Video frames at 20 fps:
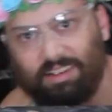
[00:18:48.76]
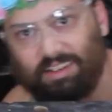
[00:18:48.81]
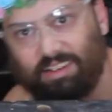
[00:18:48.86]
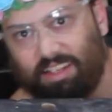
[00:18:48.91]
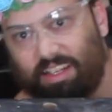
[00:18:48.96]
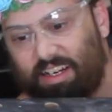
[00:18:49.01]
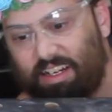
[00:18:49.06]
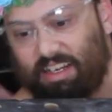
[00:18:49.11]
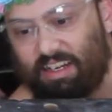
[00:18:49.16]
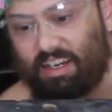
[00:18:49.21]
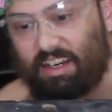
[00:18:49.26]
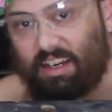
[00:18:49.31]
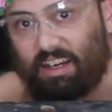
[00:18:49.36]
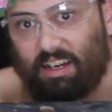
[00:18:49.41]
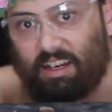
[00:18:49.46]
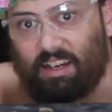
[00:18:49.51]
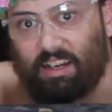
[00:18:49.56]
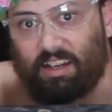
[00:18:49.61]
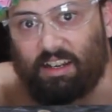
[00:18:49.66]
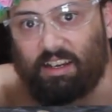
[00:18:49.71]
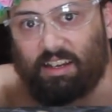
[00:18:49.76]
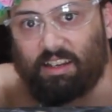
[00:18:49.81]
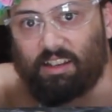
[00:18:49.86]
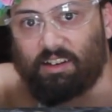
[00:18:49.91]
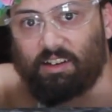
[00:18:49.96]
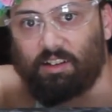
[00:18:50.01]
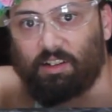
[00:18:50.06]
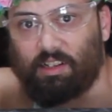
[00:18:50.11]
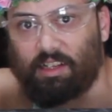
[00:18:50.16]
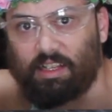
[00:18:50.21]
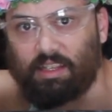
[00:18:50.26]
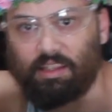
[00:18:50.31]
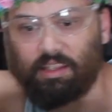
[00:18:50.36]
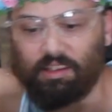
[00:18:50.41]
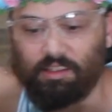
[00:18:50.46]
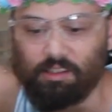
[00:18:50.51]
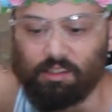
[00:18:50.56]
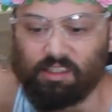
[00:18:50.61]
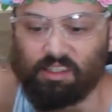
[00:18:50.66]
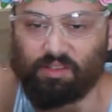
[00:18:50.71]
Ta-da! It'll look like
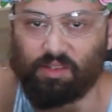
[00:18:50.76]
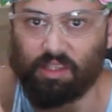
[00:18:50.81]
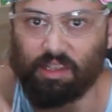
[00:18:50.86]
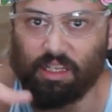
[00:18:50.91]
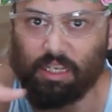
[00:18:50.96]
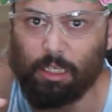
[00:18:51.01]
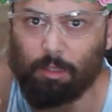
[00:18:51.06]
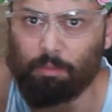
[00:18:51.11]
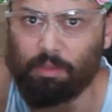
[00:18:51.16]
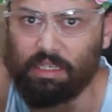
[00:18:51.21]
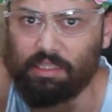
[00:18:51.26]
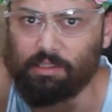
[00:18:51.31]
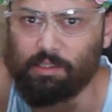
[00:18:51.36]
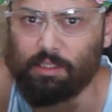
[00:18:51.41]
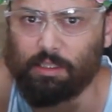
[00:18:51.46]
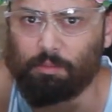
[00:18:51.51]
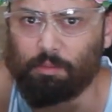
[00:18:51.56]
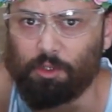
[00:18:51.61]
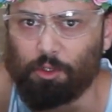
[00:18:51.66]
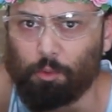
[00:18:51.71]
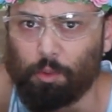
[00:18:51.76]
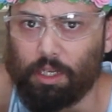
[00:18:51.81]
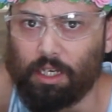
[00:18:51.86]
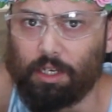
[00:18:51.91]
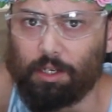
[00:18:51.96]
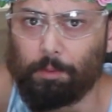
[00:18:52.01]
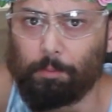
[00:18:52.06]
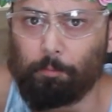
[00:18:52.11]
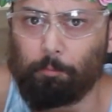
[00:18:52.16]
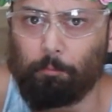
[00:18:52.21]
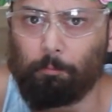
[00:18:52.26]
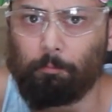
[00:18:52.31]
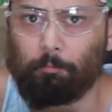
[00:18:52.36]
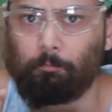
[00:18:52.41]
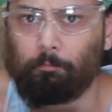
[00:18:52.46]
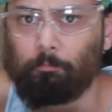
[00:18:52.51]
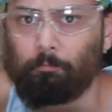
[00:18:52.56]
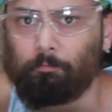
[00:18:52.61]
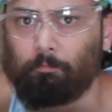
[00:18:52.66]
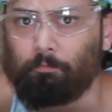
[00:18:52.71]
this, with pieces in between.
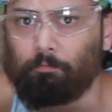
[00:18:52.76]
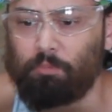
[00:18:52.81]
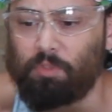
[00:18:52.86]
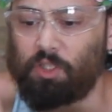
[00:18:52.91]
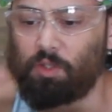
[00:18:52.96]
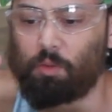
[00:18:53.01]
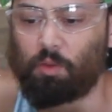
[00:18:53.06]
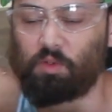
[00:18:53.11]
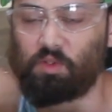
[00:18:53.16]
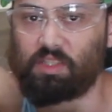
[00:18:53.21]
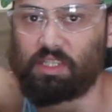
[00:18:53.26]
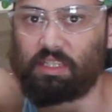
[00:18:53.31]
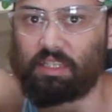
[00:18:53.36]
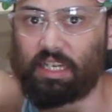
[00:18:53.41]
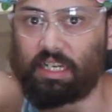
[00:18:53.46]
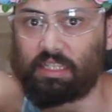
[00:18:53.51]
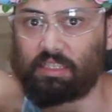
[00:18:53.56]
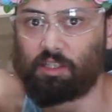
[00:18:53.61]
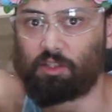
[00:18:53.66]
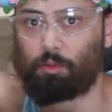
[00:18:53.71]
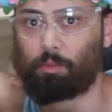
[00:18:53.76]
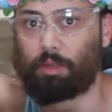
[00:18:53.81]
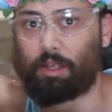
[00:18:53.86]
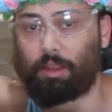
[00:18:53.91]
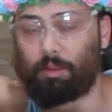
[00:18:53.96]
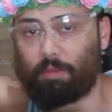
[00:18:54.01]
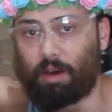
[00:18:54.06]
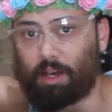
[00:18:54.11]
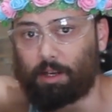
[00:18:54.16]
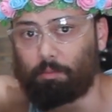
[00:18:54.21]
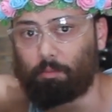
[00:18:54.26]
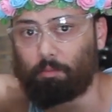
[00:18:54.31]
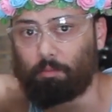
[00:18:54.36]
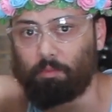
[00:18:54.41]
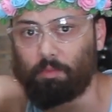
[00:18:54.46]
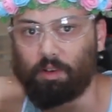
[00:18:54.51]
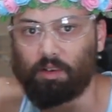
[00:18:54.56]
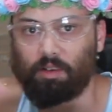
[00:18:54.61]
But you won't see that because this will be on the bottom.